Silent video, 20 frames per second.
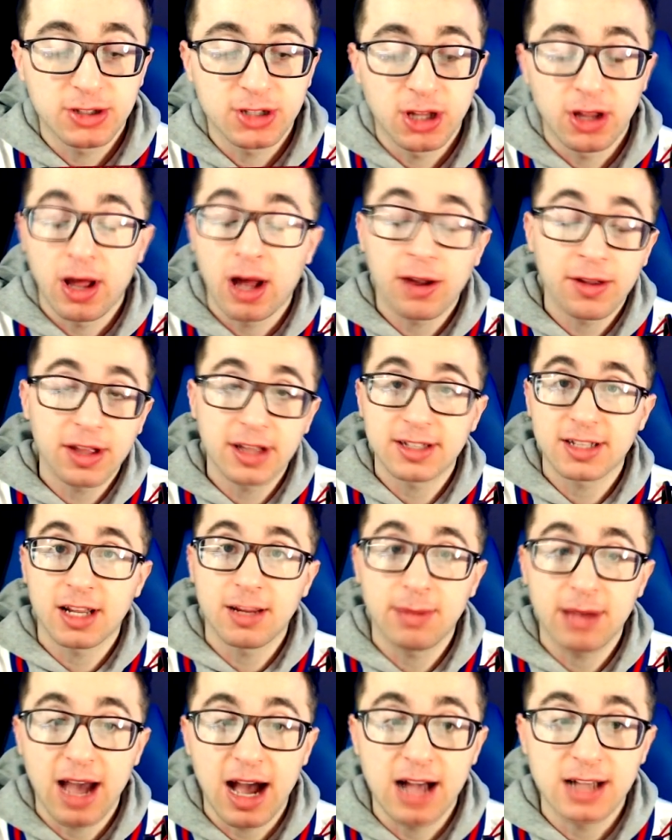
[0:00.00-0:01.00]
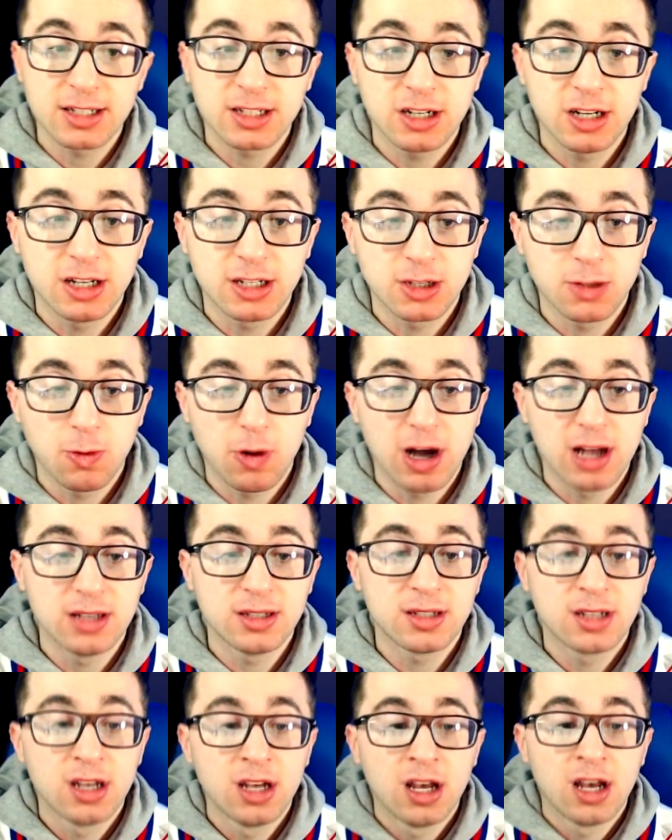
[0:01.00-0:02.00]
So I don't think it's going to be as good as it
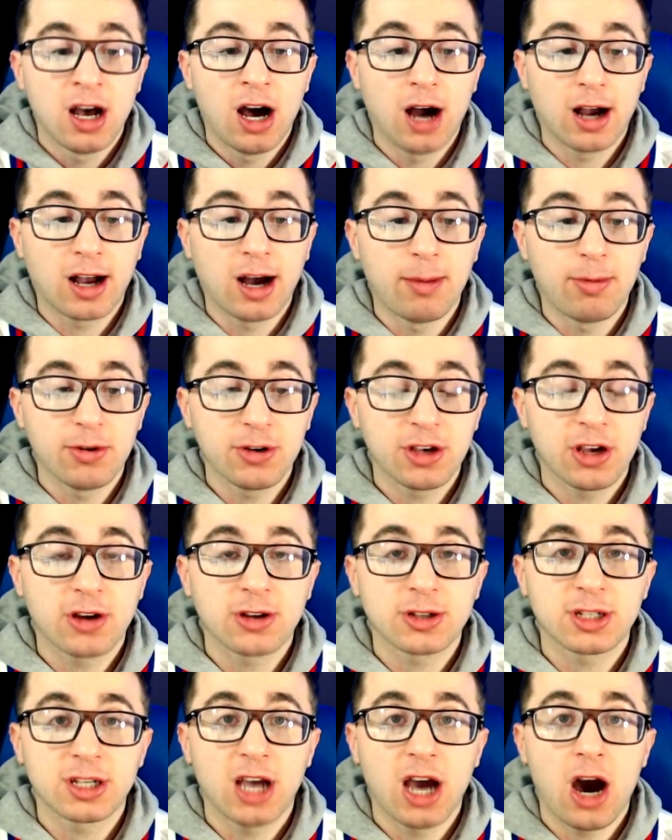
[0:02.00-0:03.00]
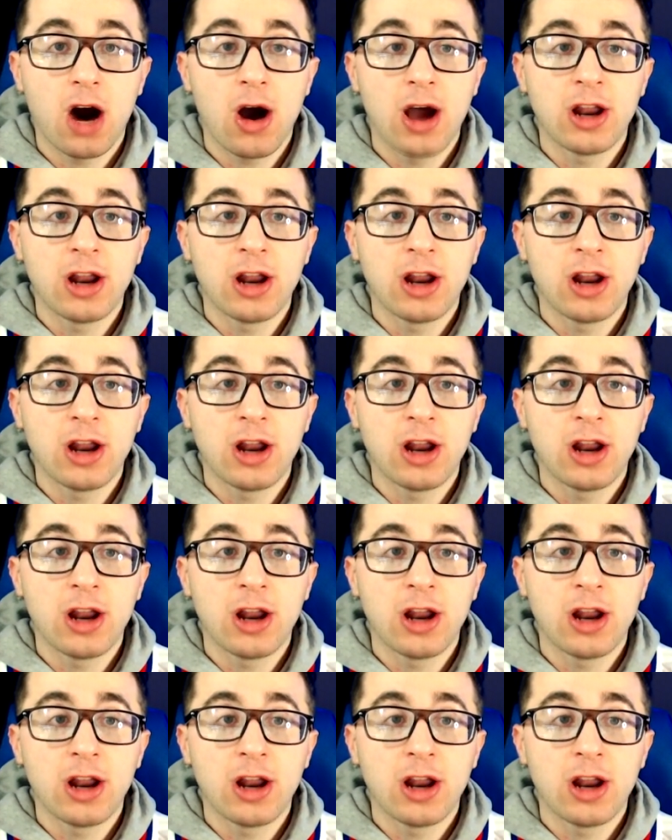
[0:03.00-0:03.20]
was a couple of years ago.